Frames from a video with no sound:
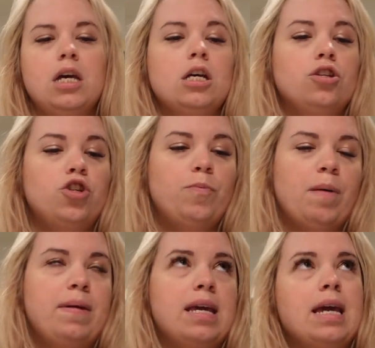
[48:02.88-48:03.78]
soup
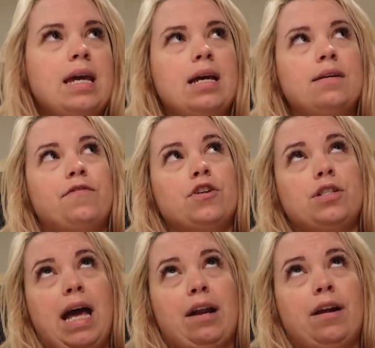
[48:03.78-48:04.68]
I'm making for
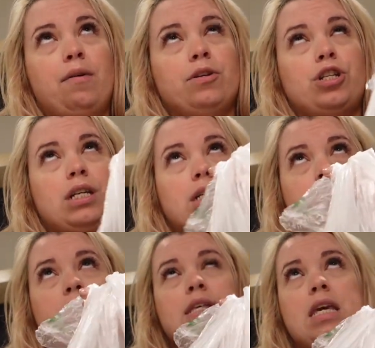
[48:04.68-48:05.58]
Saturday, which
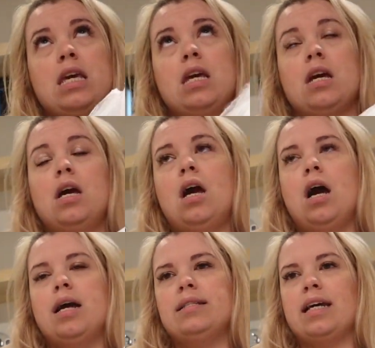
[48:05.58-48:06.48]
is
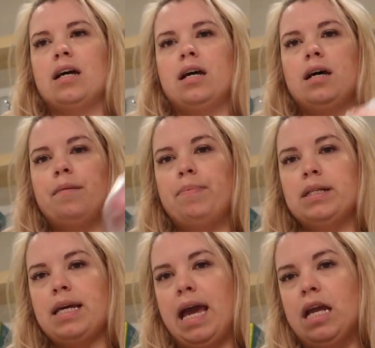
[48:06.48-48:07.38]
like a
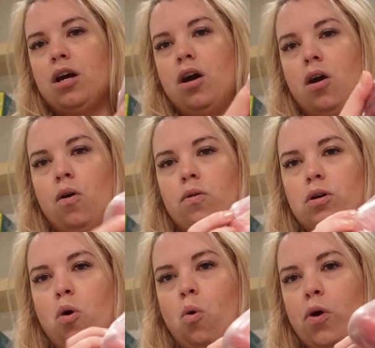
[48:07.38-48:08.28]
potato
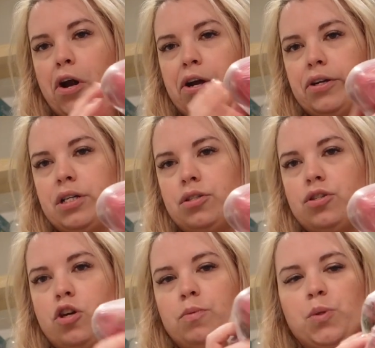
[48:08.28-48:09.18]
corn
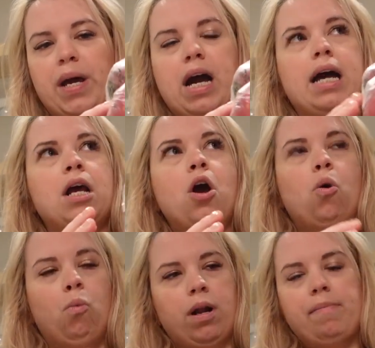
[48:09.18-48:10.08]
soup. So I got
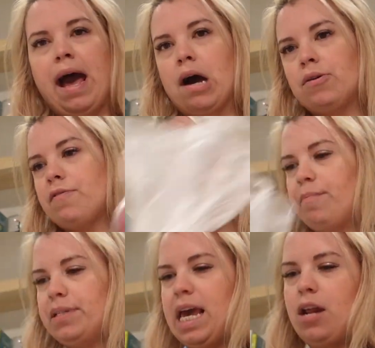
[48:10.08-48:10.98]
1 pound of
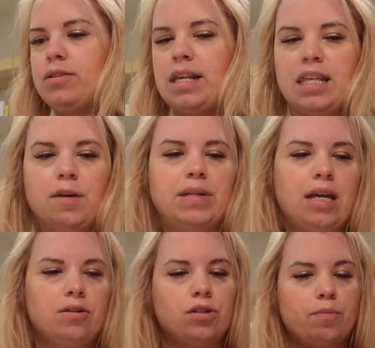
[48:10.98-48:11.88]
ripe potatoes. I think the
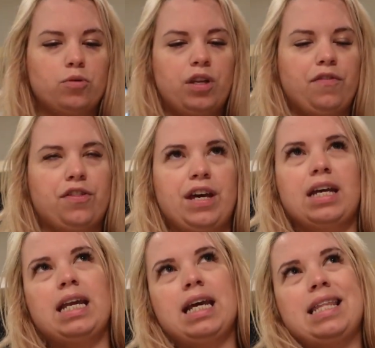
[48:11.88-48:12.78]
potatoes are mostly for
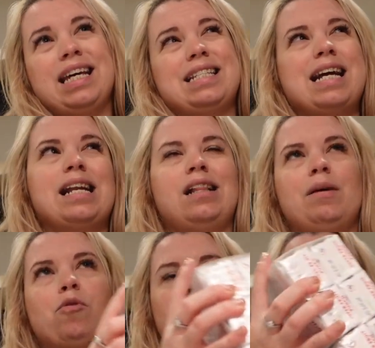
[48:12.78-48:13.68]
thickening. I think it's technically
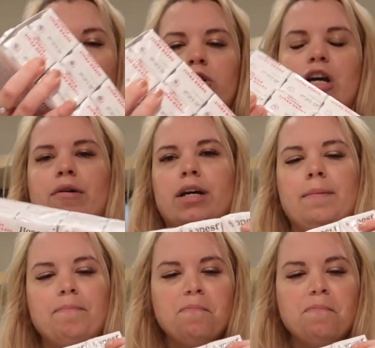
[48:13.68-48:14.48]
more of a corn chowder.